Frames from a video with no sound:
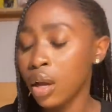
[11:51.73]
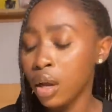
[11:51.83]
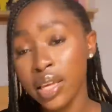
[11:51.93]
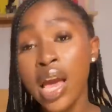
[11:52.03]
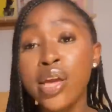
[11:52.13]

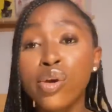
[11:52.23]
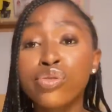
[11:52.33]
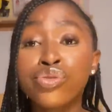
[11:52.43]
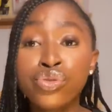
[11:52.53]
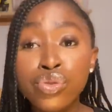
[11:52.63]
Yeah, your
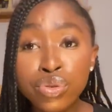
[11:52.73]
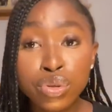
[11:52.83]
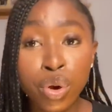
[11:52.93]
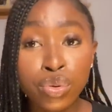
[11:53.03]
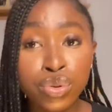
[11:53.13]
shoes
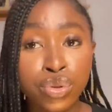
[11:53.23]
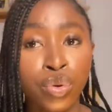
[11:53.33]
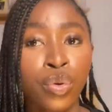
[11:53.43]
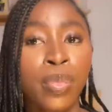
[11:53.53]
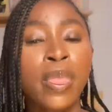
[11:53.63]
also.